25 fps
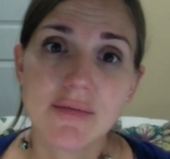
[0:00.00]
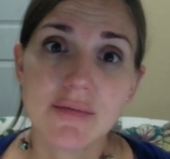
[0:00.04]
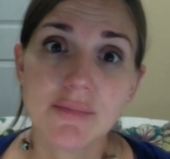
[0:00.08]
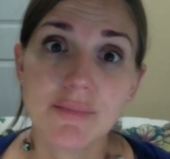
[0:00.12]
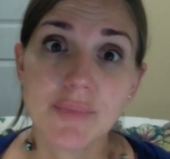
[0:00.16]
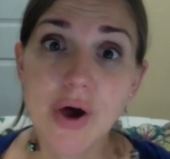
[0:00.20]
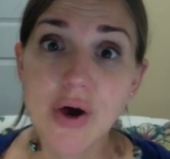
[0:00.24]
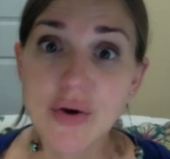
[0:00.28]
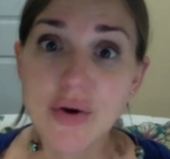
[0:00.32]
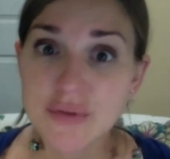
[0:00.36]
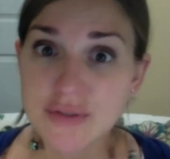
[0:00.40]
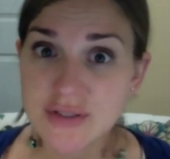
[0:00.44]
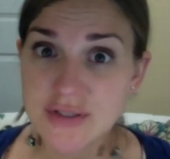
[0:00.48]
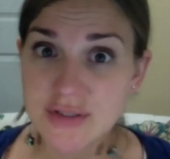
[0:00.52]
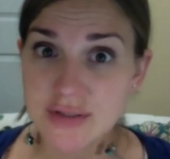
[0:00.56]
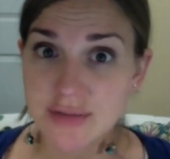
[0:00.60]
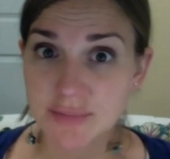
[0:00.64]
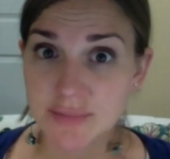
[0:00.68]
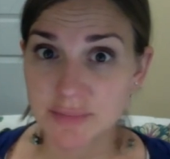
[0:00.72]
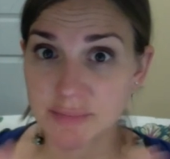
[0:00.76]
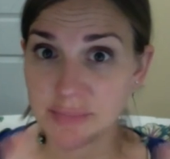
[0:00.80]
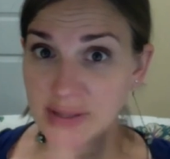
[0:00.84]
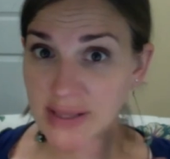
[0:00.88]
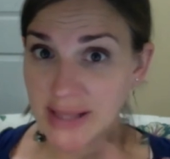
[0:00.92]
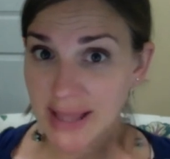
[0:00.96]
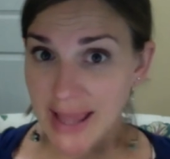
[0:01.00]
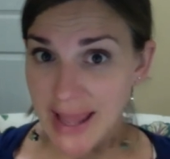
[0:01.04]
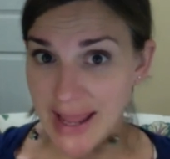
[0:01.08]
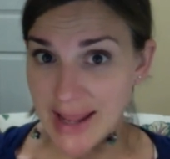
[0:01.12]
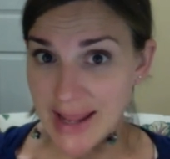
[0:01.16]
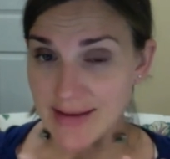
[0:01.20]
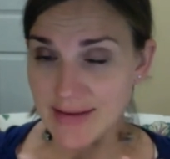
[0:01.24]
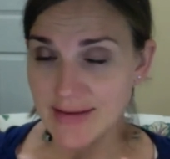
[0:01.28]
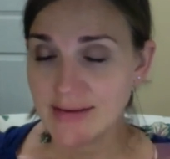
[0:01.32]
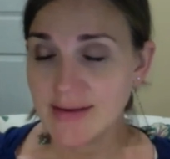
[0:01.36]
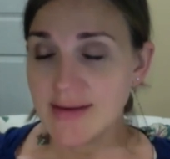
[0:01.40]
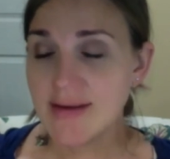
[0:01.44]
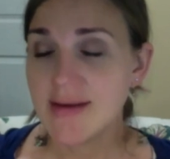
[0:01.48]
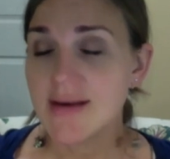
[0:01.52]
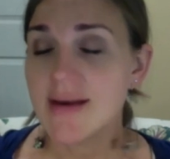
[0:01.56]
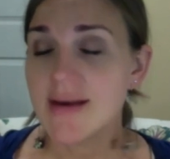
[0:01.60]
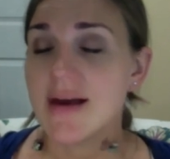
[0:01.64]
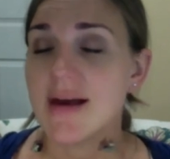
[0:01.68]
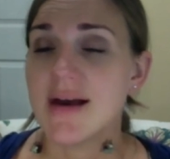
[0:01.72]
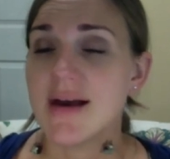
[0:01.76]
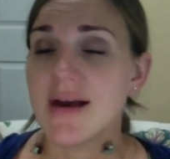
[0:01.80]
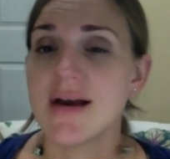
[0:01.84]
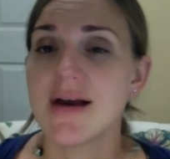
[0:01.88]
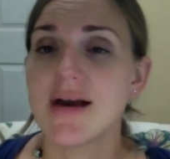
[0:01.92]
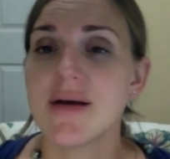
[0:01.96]
post-play,
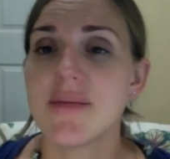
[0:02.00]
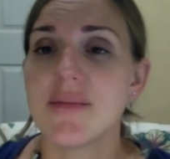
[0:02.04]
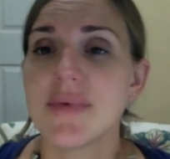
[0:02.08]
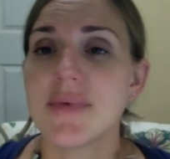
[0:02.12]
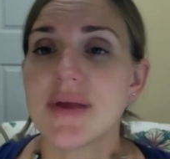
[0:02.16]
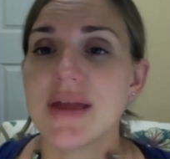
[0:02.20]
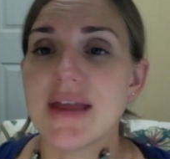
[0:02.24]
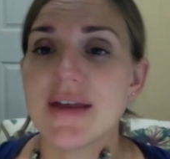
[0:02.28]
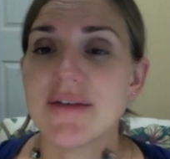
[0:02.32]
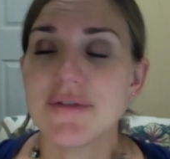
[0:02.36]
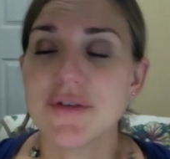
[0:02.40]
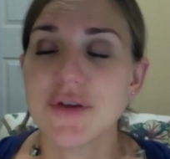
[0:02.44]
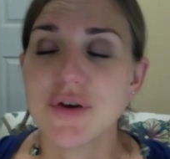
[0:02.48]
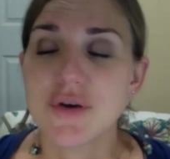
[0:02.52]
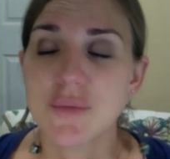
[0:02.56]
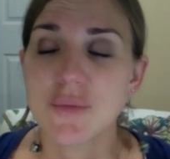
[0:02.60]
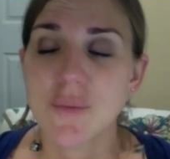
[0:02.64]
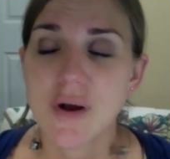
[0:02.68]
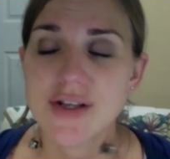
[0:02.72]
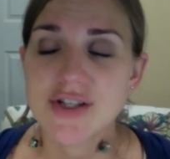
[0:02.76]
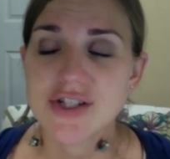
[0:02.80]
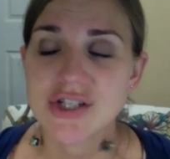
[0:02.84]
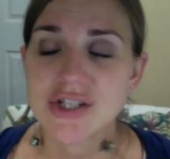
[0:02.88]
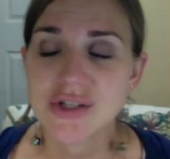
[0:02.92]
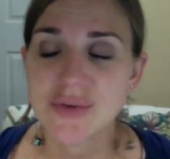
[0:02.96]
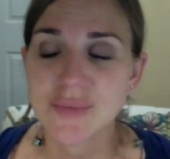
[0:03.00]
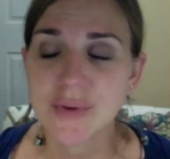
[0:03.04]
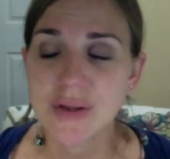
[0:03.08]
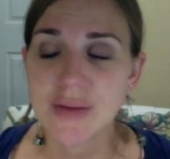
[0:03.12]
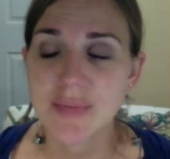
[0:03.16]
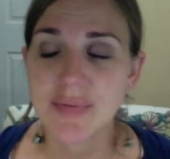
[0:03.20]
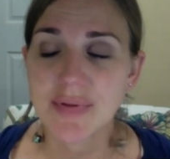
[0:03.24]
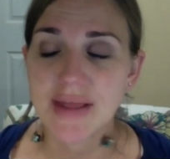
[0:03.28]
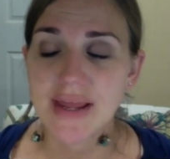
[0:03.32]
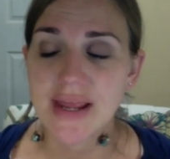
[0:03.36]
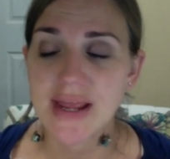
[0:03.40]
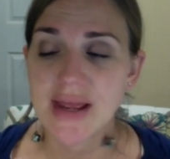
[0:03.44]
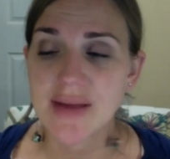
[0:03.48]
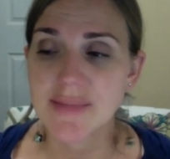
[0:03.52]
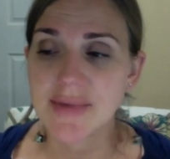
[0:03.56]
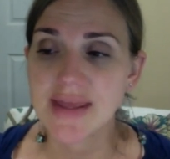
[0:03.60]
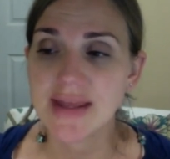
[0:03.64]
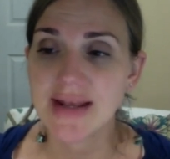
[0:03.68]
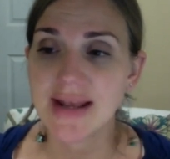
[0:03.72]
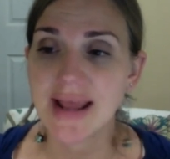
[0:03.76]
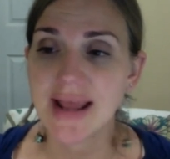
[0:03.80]
if you're watching the replay, I mean,